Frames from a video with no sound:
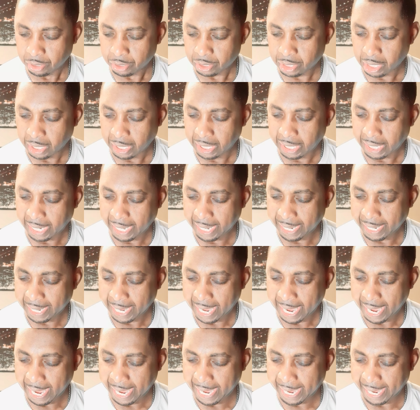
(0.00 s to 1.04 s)
to lay
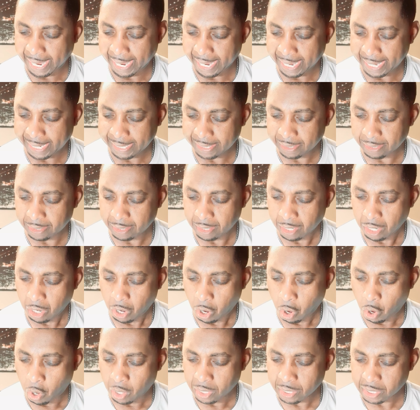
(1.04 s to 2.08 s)
hand
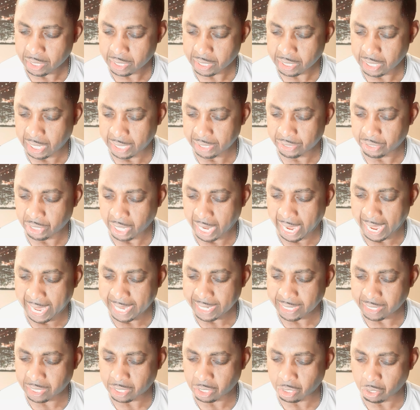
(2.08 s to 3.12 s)
on such
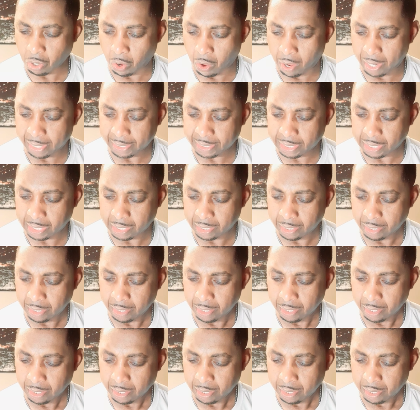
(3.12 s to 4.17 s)
as sought.
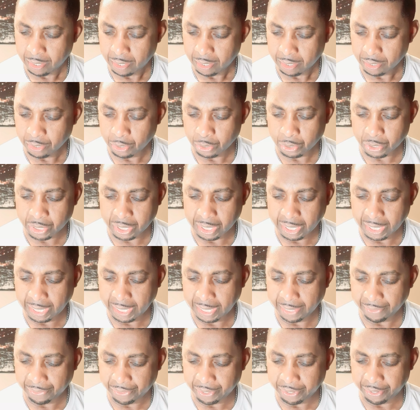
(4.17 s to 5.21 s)
You
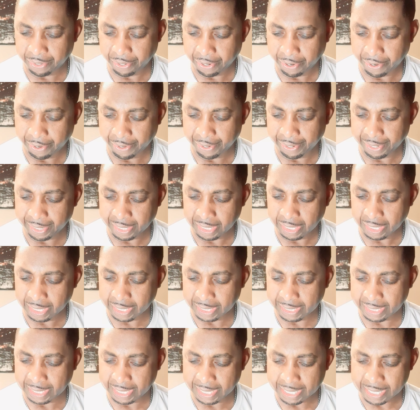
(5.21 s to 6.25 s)
see their hurt. Look
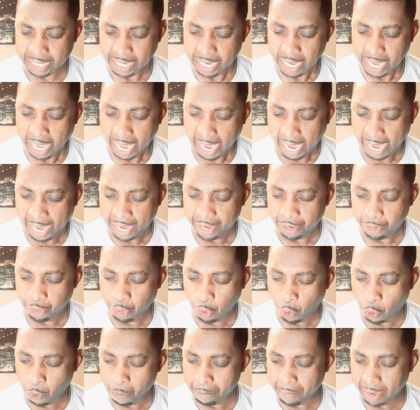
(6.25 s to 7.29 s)
at this and
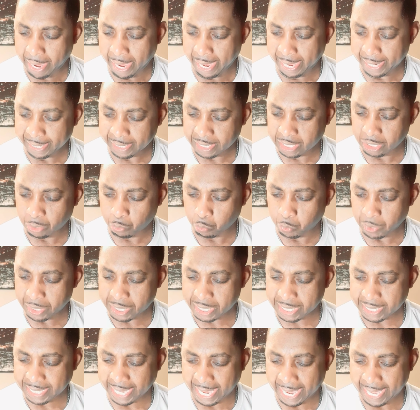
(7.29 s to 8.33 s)
no man could
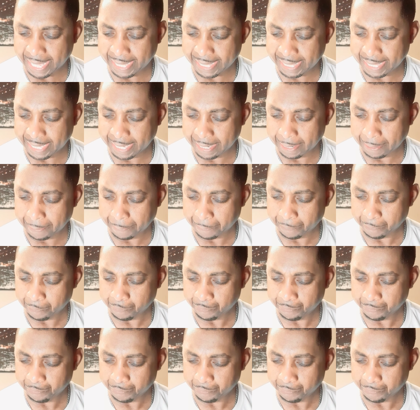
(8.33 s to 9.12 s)
withstand them.